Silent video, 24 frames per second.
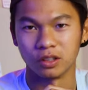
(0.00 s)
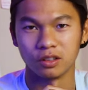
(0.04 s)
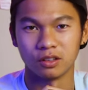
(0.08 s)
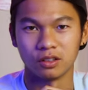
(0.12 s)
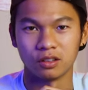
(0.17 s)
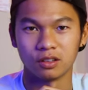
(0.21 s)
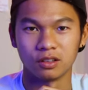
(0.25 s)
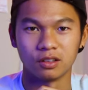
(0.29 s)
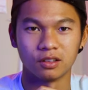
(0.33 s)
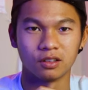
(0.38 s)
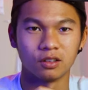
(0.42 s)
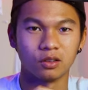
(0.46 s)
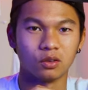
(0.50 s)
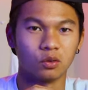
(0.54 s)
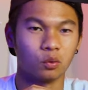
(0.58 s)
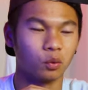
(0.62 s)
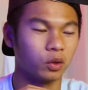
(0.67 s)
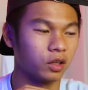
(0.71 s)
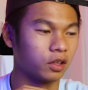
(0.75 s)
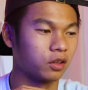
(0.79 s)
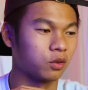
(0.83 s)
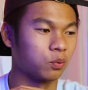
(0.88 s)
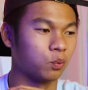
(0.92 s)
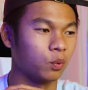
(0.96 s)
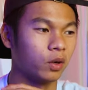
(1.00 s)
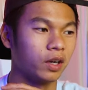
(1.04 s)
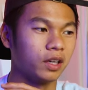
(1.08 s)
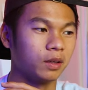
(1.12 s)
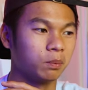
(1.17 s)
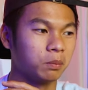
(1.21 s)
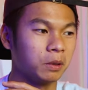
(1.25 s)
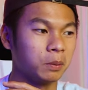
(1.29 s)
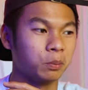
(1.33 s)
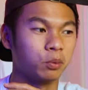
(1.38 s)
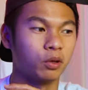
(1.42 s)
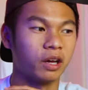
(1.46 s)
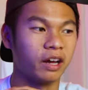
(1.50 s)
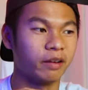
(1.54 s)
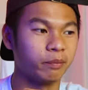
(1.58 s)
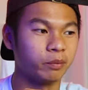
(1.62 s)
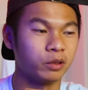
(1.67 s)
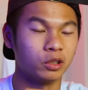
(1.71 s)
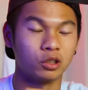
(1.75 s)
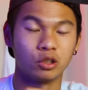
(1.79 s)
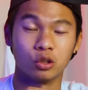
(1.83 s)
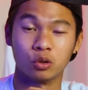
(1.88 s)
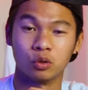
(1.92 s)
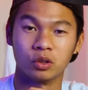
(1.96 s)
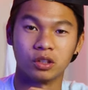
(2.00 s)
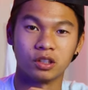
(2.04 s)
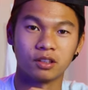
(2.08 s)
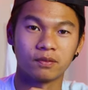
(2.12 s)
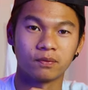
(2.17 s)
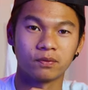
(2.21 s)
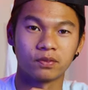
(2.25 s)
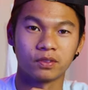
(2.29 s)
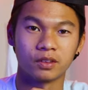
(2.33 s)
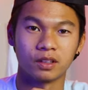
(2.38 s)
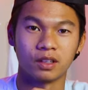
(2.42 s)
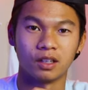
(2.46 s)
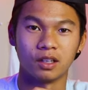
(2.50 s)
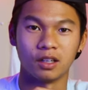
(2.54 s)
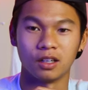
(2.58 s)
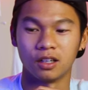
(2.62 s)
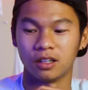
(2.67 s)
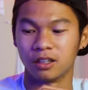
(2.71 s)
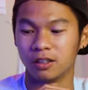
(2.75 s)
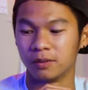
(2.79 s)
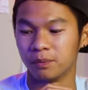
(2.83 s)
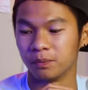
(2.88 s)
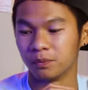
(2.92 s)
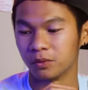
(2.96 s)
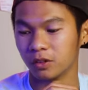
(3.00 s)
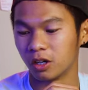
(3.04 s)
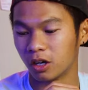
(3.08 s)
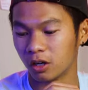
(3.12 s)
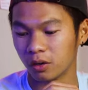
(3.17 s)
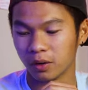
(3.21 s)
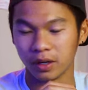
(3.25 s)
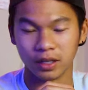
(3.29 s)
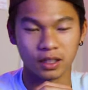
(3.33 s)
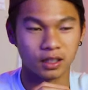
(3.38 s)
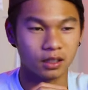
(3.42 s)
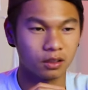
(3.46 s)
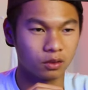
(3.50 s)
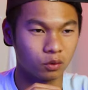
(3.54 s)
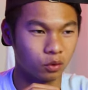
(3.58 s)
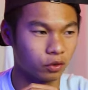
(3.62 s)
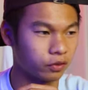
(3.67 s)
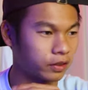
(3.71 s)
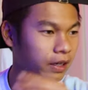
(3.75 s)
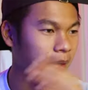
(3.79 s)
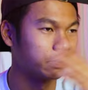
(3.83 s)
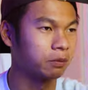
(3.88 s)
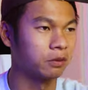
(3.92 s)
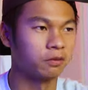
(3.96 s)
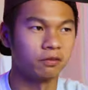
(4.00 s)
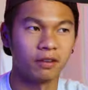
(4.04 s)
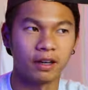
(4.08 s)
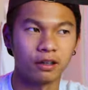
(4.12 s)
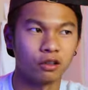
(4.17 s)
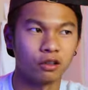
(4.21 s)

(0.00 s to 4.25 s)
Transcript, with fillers: what with what people have been doing um, already with Captain